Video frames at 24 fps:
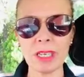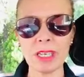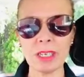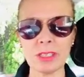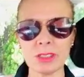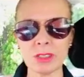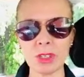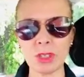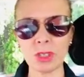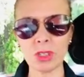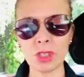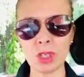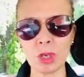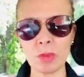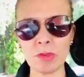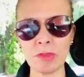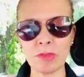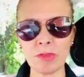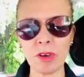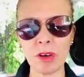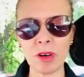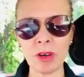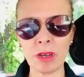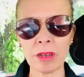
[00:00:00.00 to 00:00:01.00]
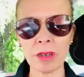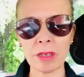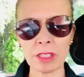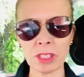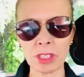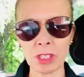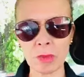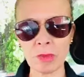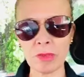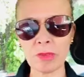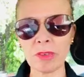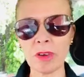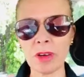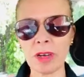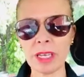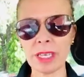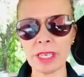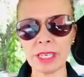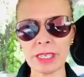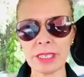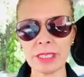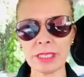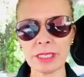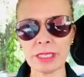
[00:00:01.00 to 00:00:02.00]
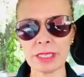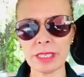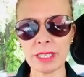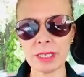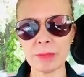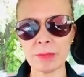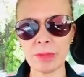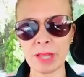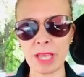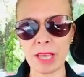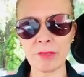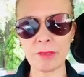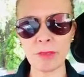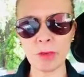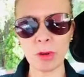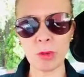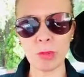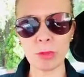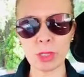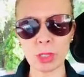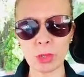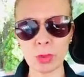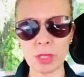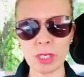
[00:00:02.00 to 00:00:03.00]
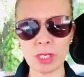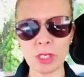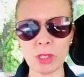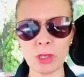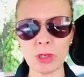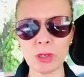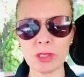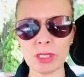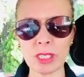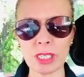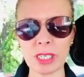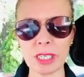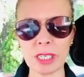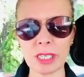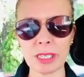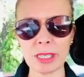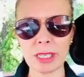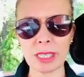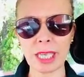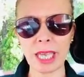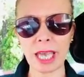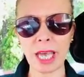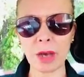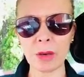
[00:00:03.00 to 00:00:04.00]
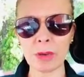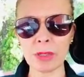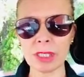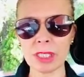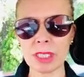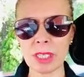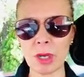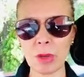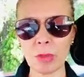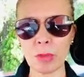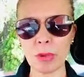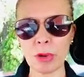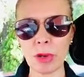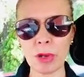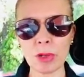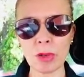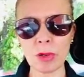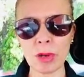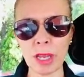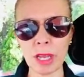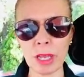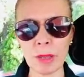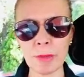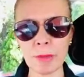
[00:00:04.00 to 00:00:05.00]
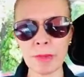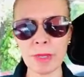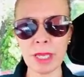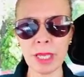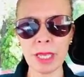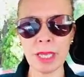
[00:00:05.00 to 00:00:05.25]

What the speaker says: So Shopify is the platform which we're using in the Cow ETL program.